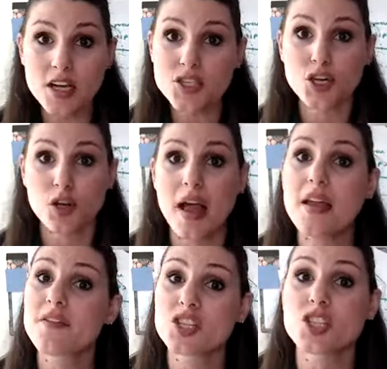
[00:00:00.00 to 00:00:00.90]
into your
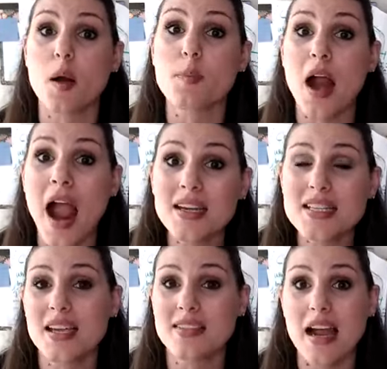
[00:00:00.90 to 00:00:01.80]
life and start
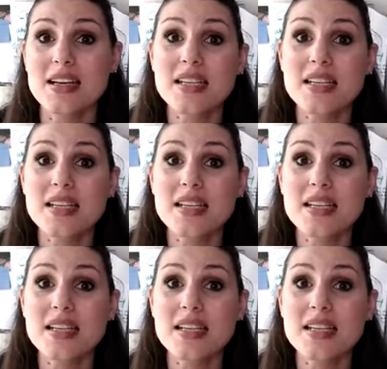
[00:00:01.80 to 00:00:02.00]
practicing that